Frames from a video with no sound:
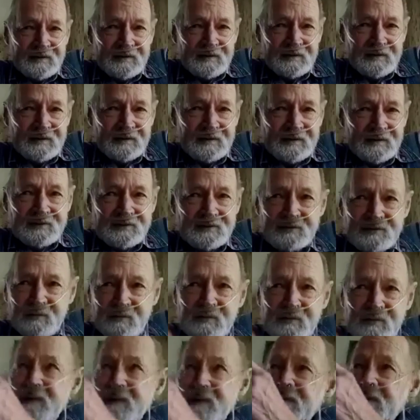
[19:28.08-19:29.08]
one
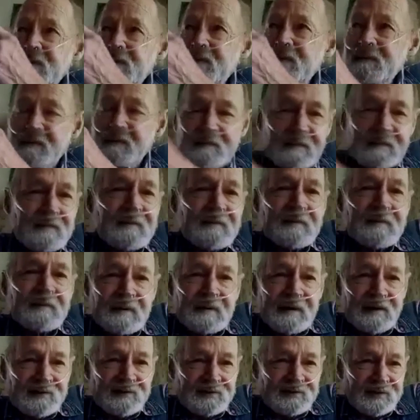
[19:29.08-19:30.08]
that
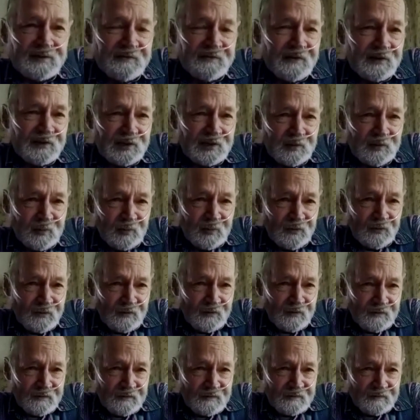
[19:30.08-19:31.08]
has the
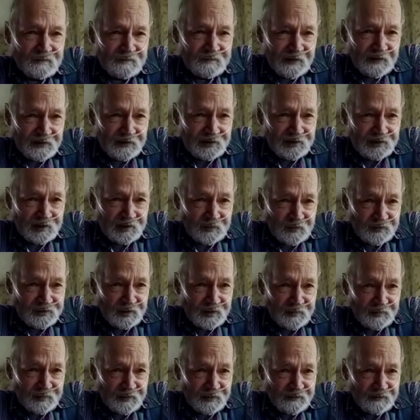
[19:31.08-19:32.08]
vegetables
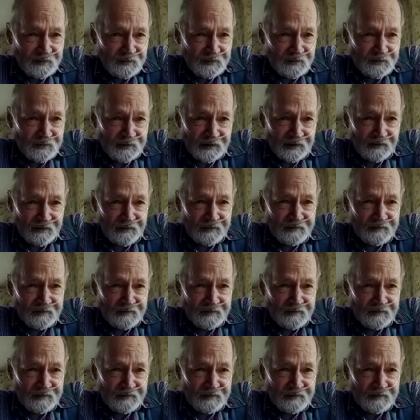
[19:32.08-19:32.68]
up the road here.